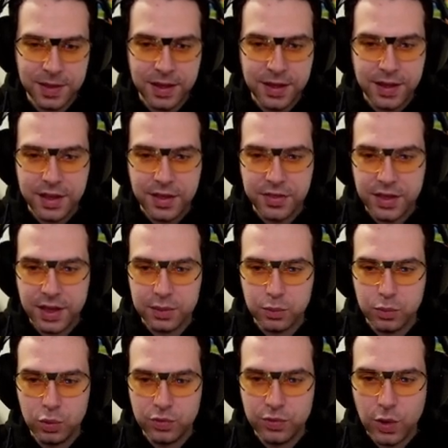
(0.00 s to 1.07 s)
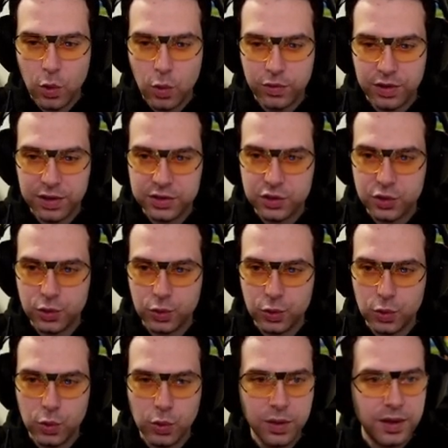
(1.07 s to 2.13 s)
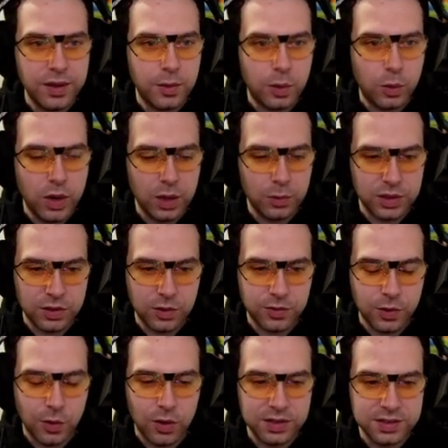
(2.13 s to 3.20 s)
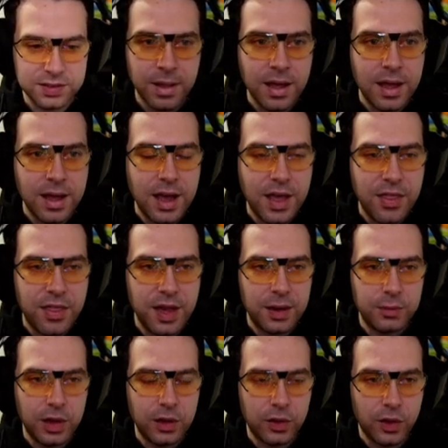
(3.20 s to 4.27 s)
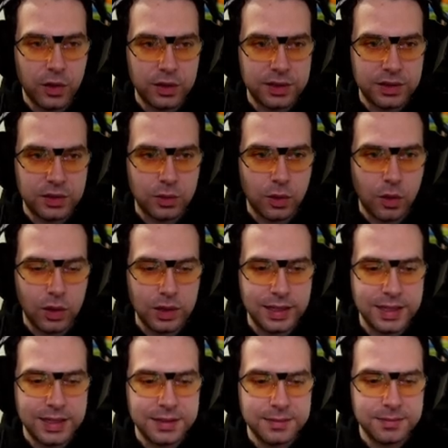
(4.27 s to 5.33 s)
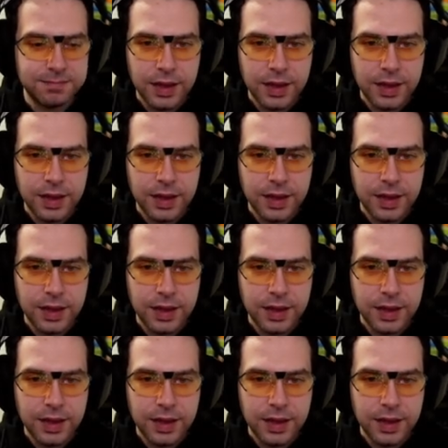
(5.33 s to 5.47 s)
and then move over to Whirlwind, of course. And then we are going into All In.